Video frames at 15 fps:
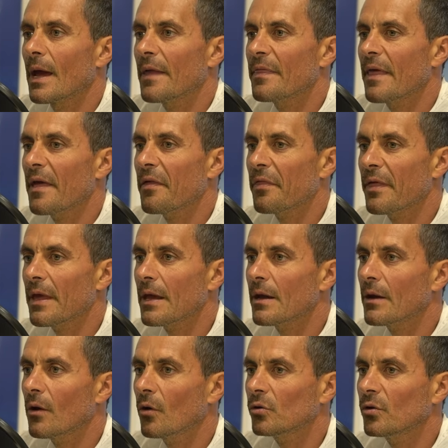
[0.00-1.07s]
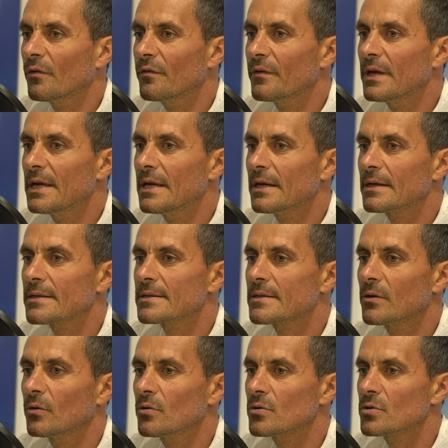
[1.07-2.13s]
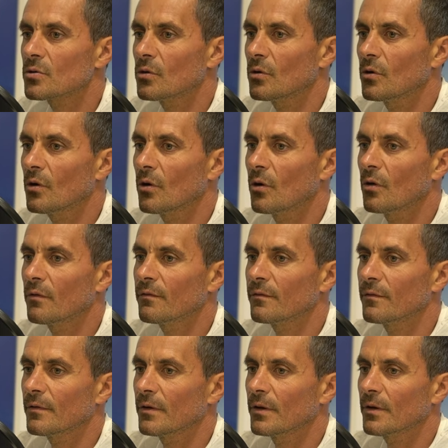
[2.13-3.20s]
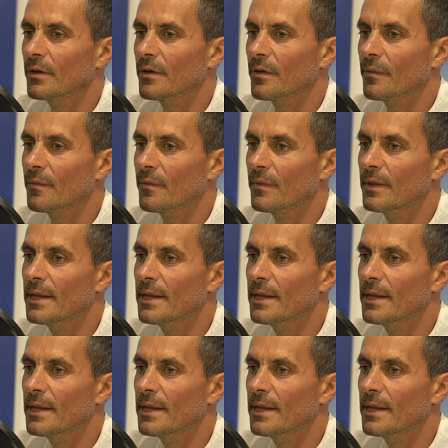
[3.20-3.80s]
and I think a lot of years also of um,